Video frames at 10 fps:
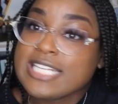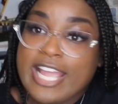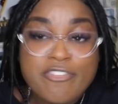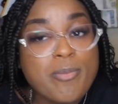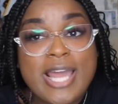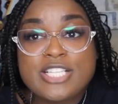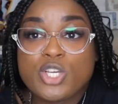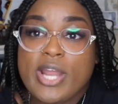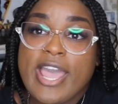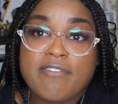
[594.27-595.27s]
everybody's
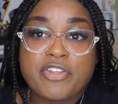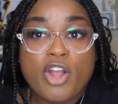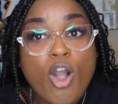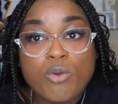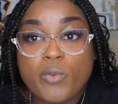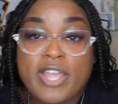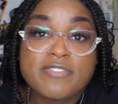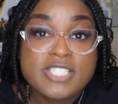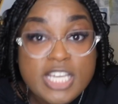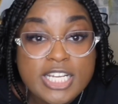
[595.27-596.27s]
going to have their own way of
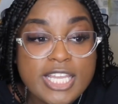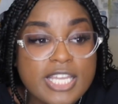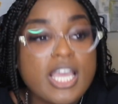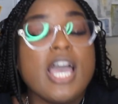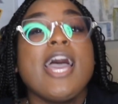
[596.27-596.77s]
studying.